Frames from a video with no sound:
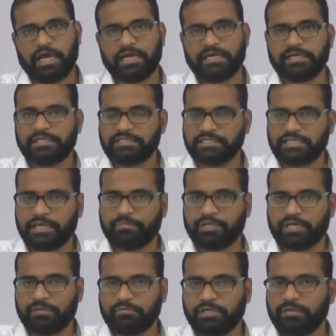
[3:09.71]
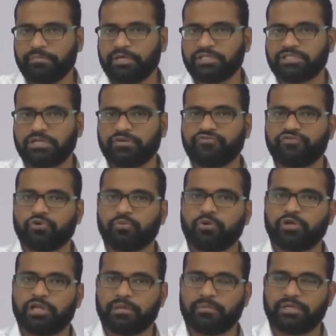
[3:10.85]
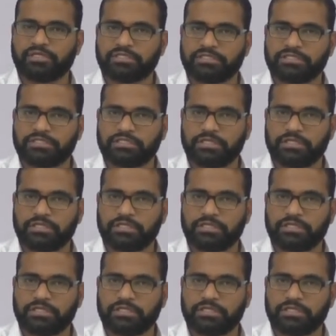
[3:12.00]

and at the same time he mentioned few more elements